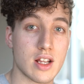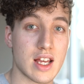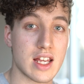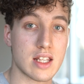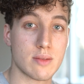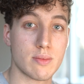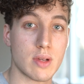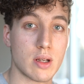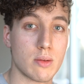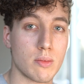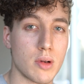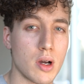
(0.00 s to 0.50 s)

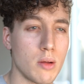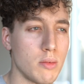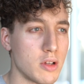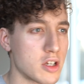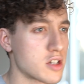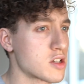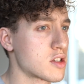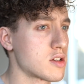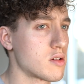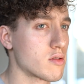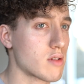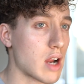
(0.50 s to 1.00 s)
has been
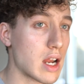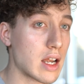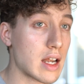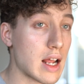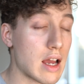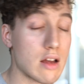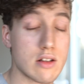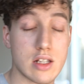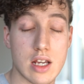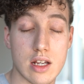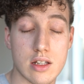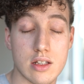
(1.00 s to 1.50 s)
published. So right
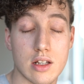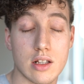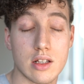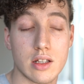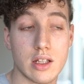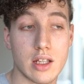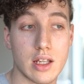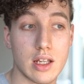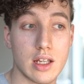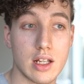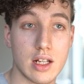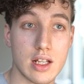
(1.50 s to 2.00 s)
now,
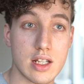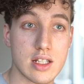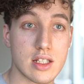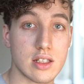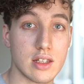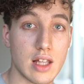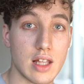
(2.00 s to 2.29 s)
technically, it is